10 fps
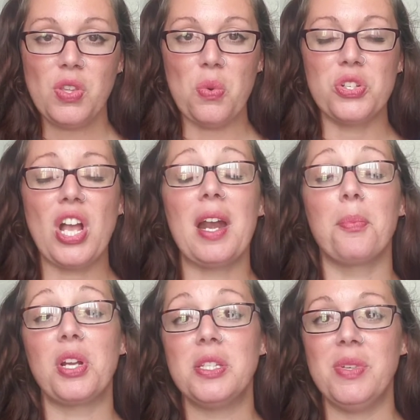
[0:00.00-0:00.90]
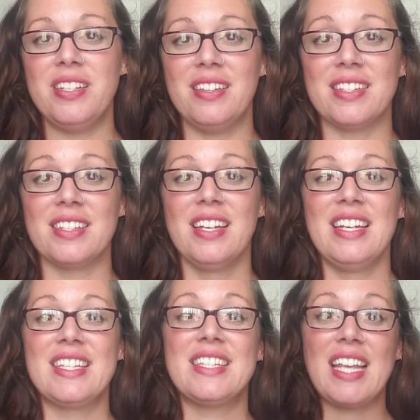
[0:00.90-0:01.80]
Which kind of brings me to this
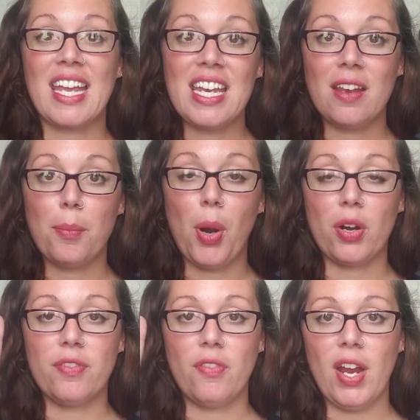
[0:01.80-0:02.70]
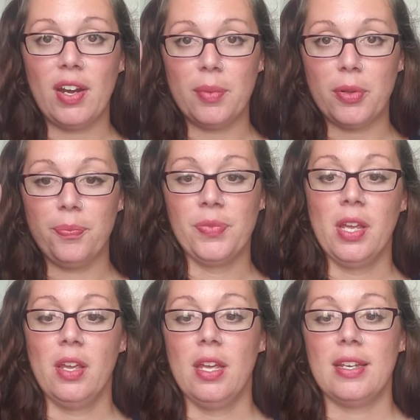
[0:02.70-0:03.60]
second part of the variable.
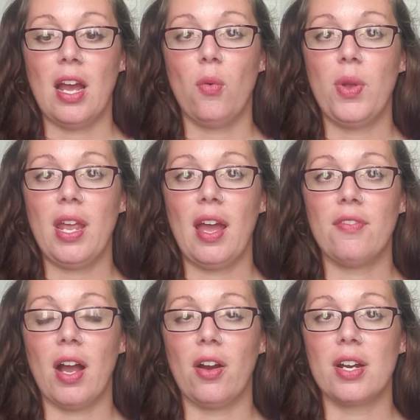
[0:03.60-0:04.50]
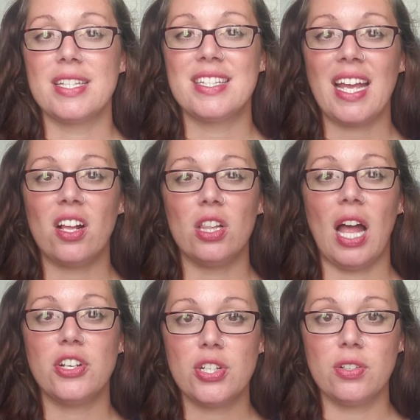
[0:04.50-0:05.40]
Now we have our
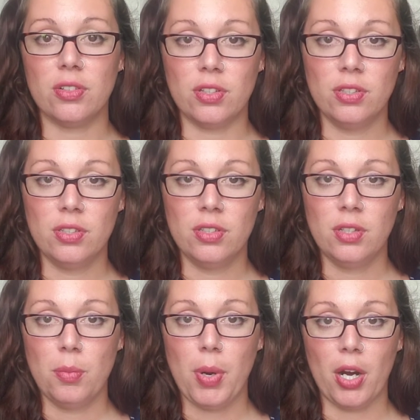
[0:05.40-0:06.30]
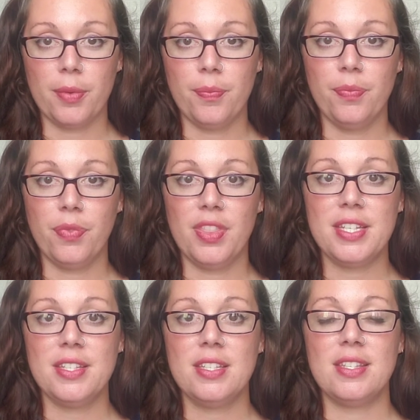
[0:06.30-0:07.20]
psychological part.
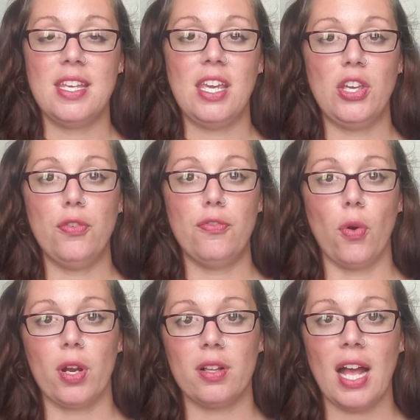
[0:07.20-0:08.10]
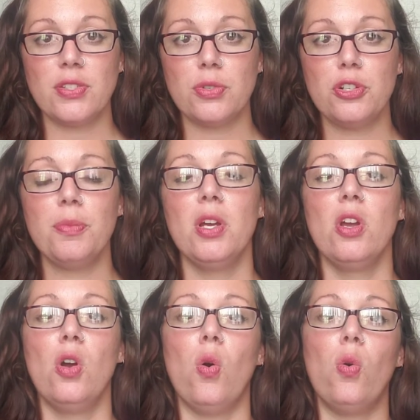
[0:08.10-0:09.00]
This is the euphoric classroom
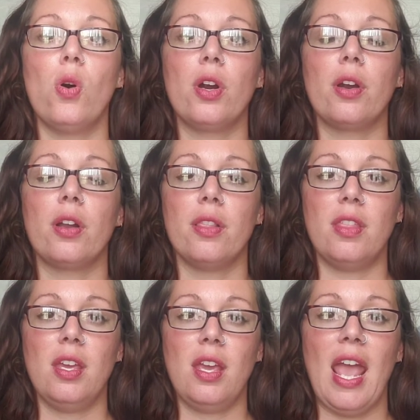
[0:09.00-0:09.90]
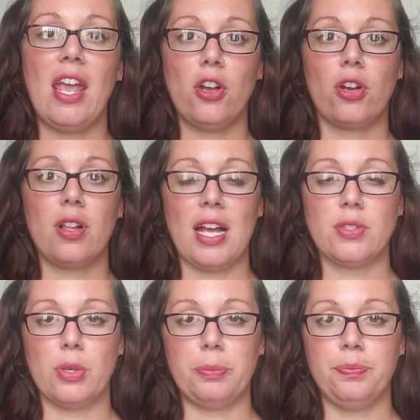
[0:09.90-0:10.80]
or the anger
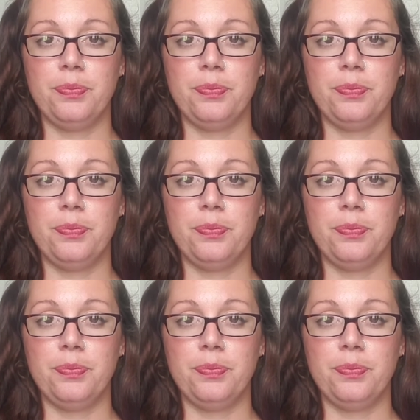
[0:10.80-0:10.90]
classroom.